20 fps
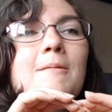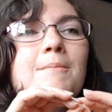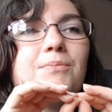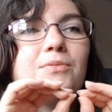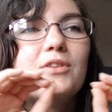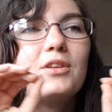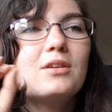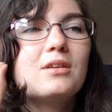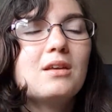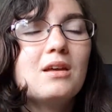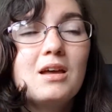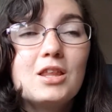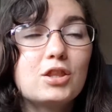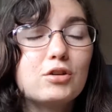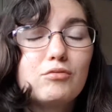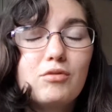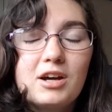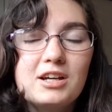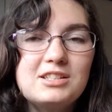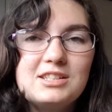that the
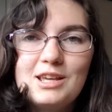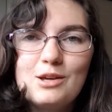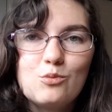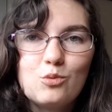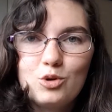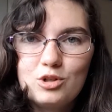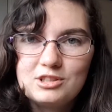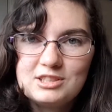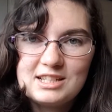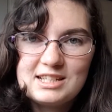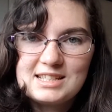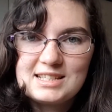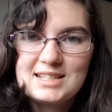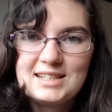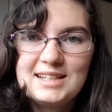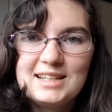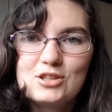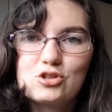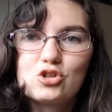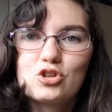writing world is
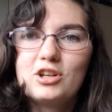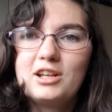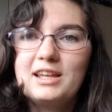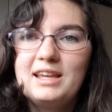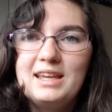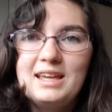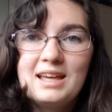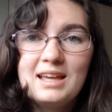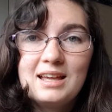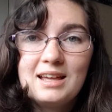literally